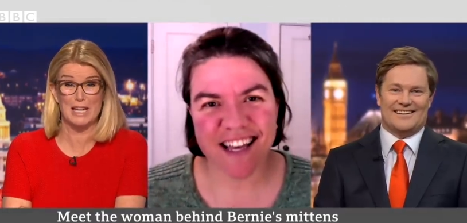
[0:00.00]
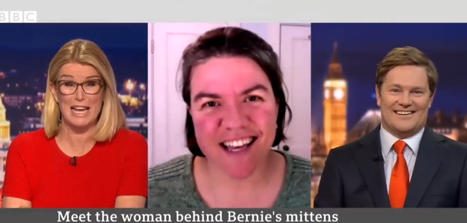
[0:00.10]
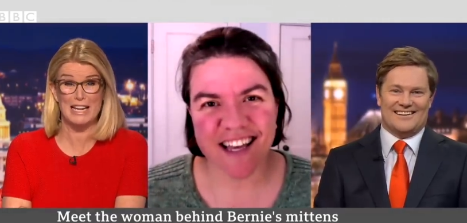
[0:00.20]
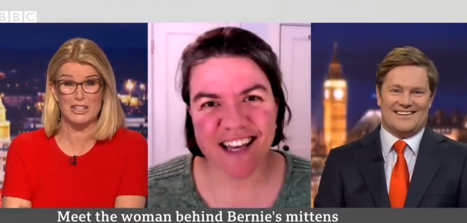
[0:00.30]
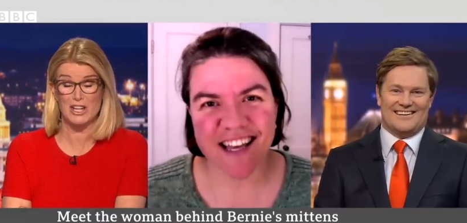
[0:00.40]

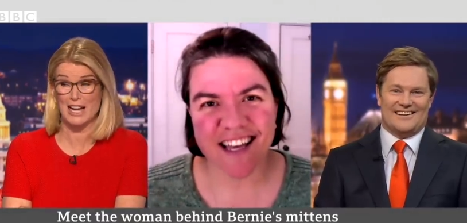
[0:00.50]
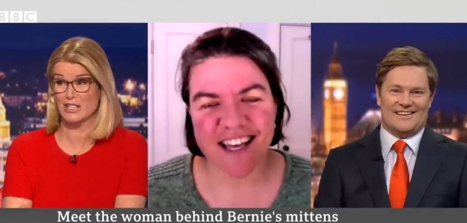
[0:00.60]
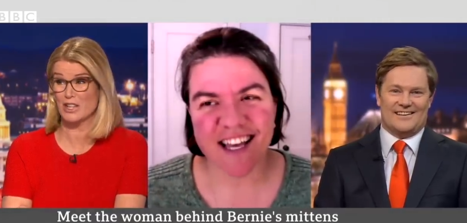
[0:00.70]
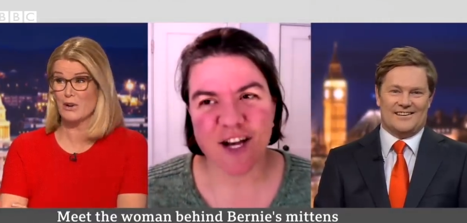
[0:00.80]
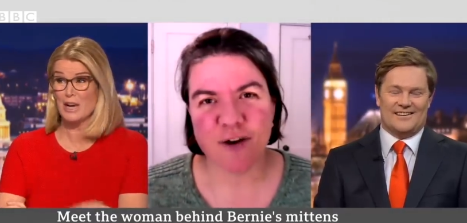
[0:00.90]
Speaker 1: again, Jen.
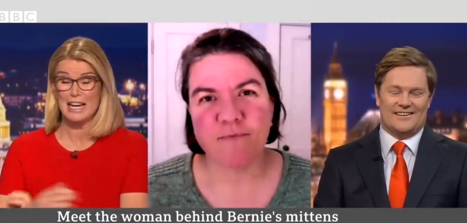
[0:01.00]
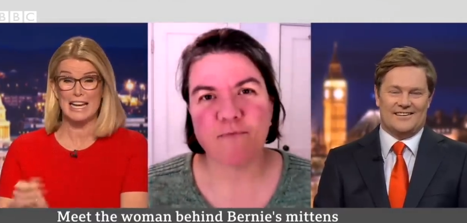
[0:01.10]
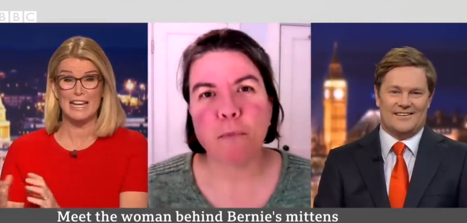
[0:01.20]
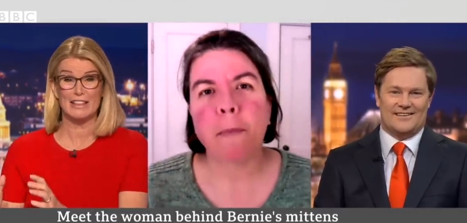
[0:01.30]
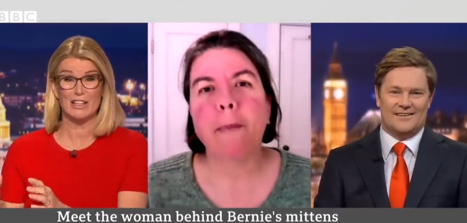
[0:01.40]
So
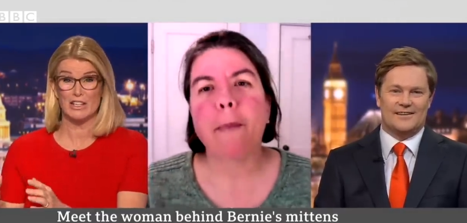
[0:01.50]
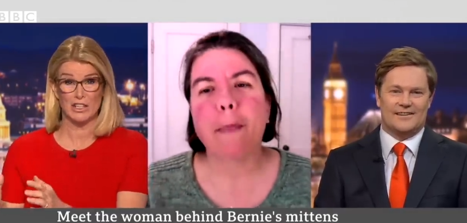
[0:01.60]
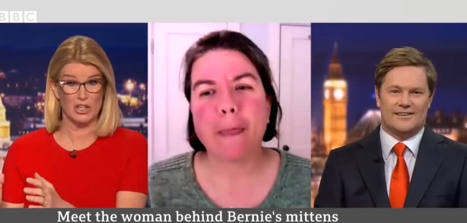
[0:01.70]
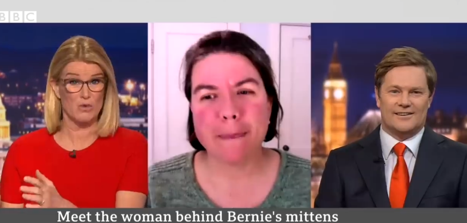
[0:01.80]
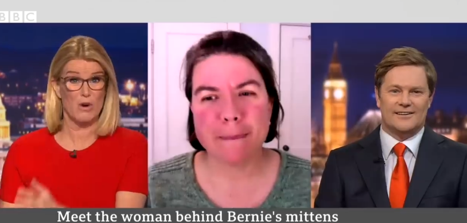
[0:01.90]
either
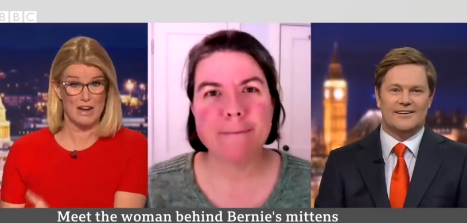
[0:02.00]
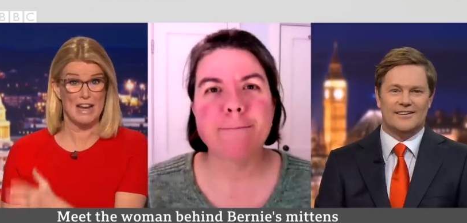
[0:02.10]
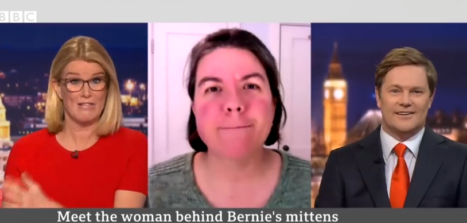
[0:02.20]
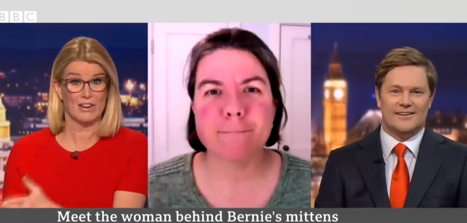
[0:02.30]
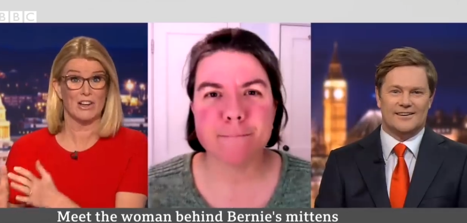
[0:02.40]
you are
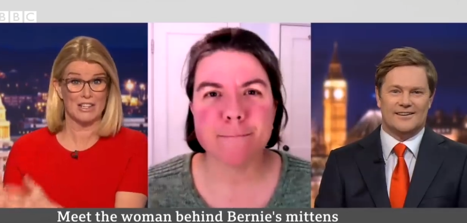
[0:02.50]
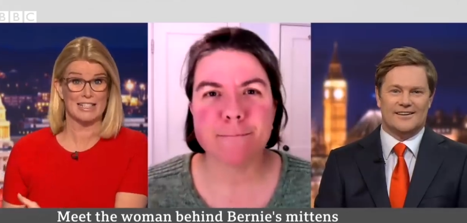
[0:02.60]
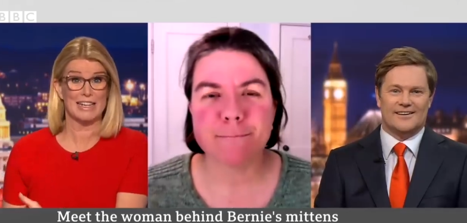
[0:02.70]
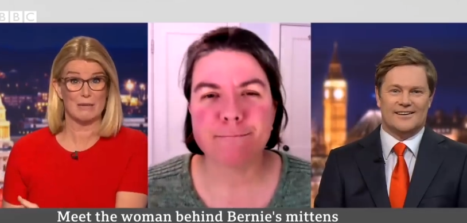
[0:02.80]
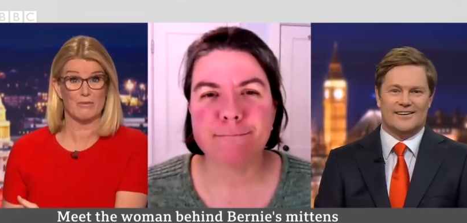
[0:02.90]
never going to
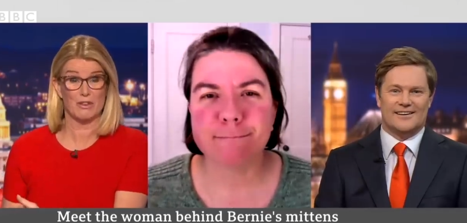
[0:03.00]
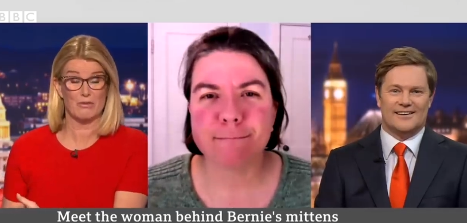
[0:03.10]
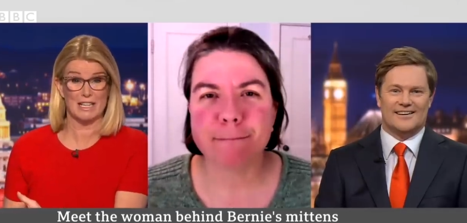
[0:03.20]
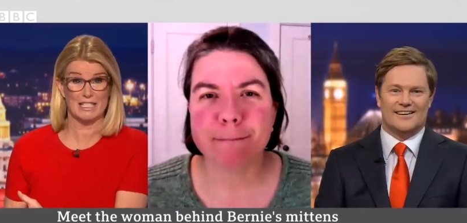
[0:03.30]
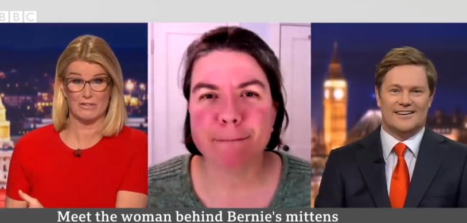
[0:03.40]
sleep for the
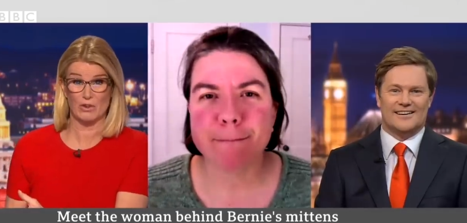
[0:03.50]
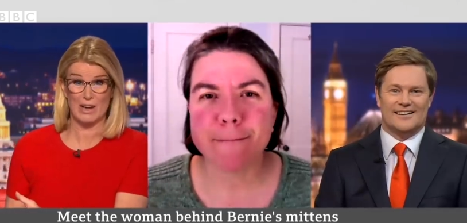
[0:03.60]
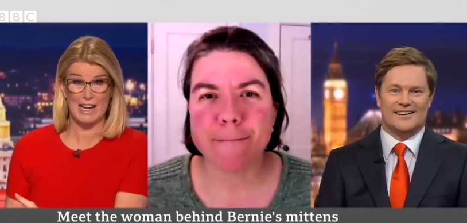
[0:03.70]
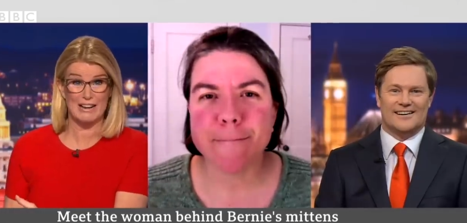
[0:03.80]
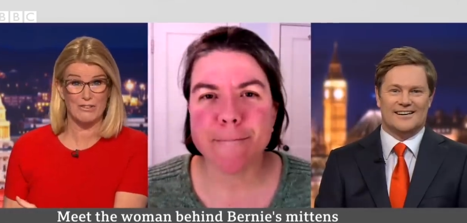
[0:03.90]
rest of your
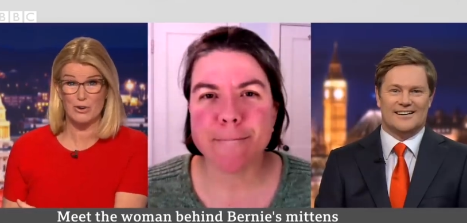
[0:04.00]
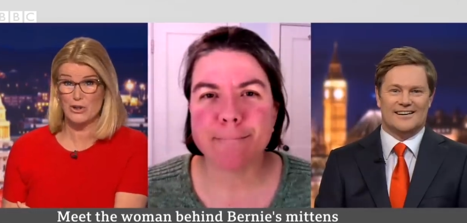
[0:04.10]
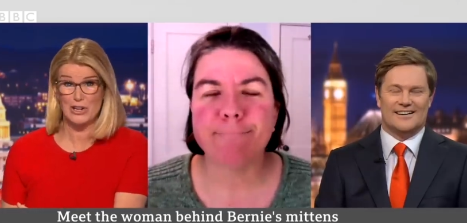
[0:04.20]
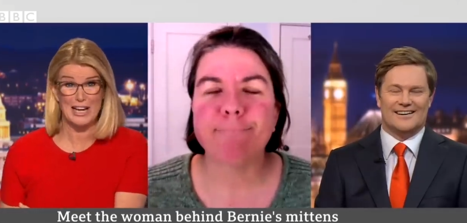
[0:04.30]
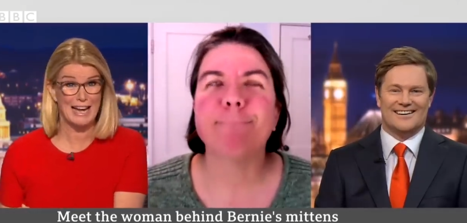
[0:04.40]
life, or
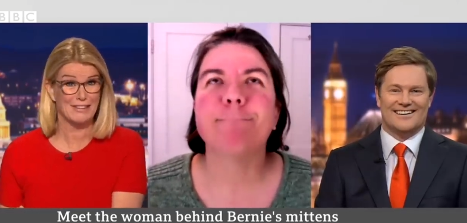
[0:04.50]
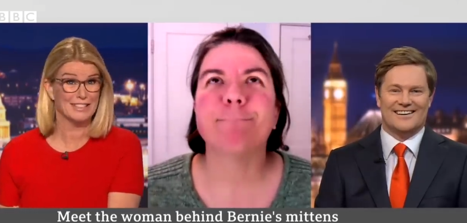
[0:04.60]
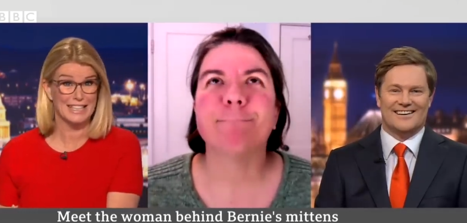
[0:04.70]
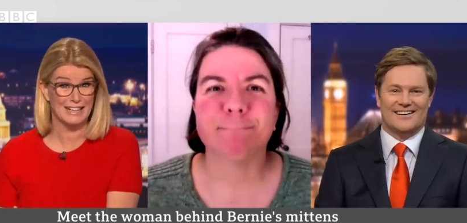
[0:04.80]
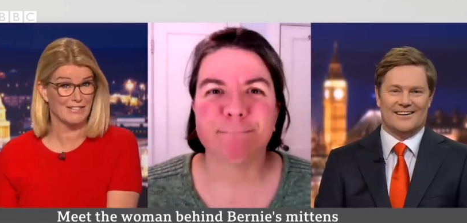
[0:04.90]
you're going to have to
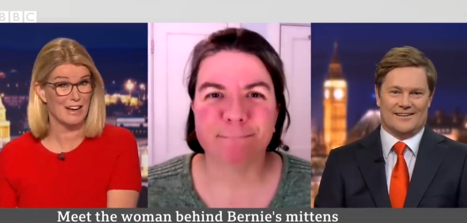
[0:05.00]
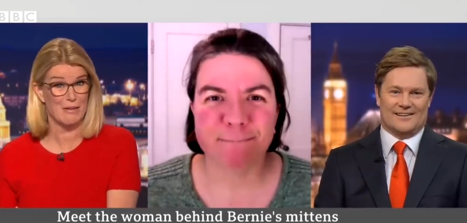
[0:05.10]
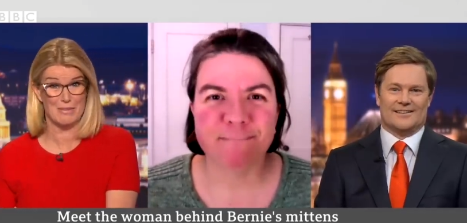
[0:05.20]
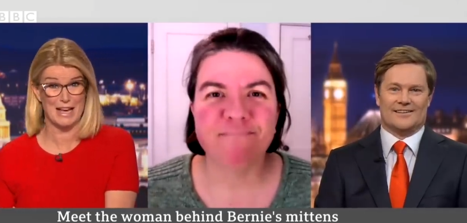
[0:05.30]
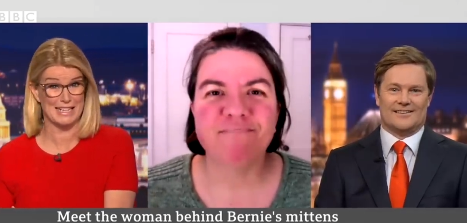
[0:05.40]
give
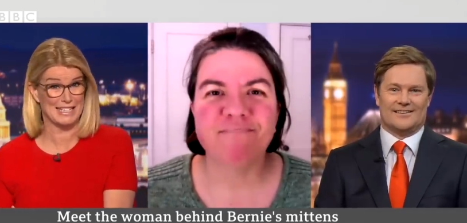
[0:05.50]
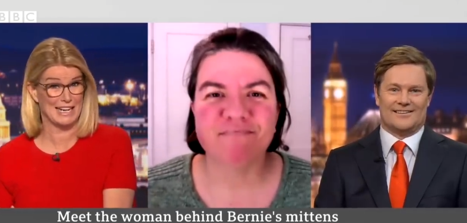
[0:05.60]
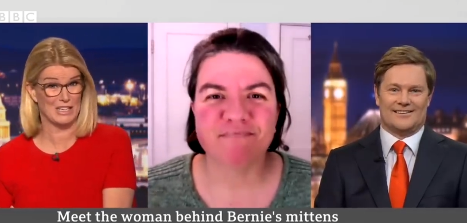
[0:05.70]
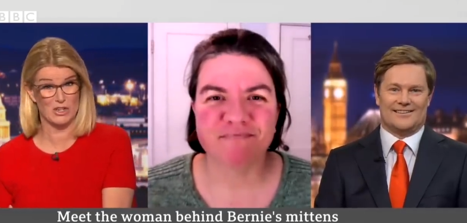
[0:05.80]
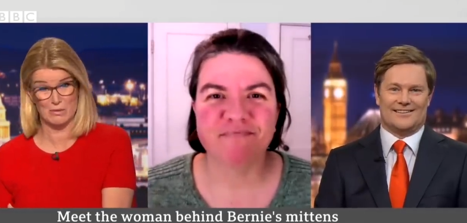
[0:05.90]
up that day
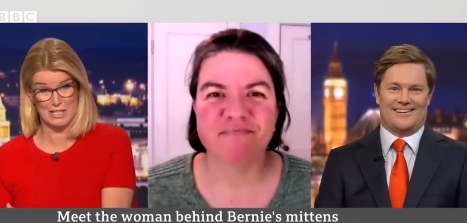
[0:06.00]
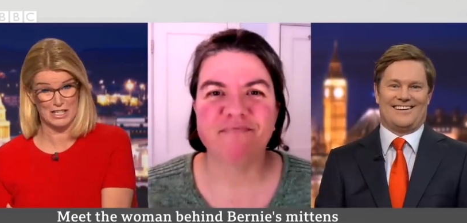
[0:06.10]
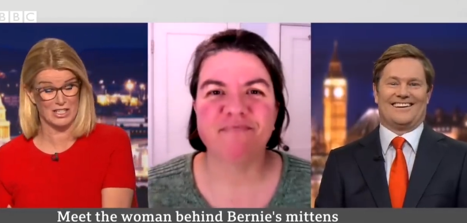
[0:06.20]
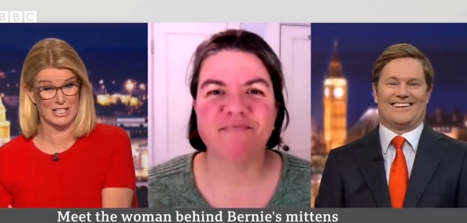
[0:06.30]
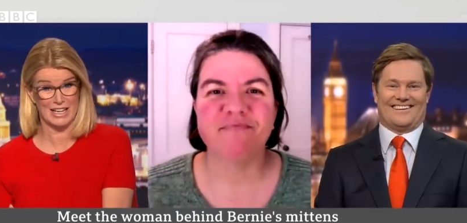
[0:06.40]
job
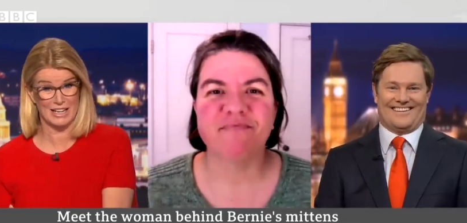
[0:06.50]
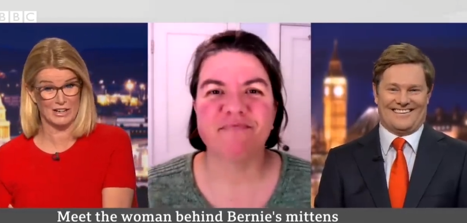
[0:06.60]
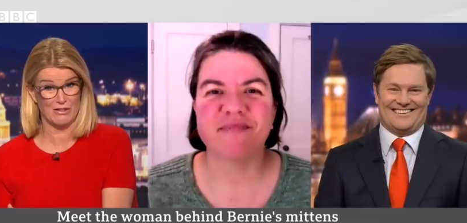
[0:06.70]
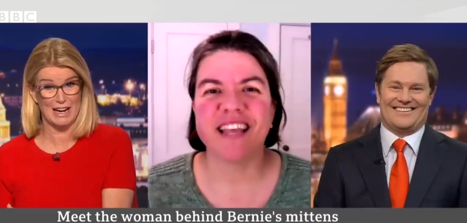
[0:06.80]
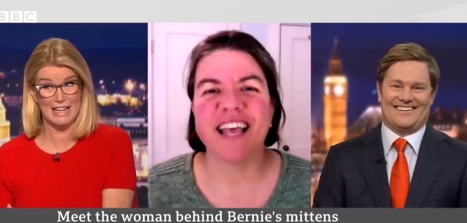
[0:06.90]
teaching second
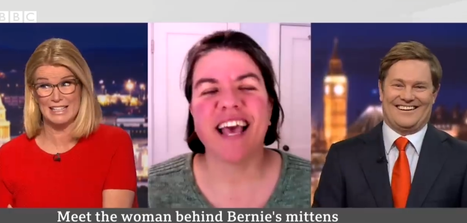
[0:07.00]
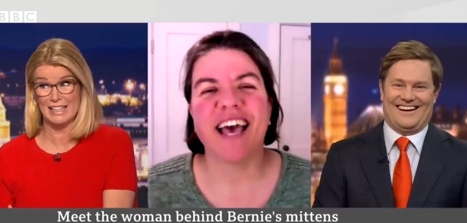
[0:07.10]
grade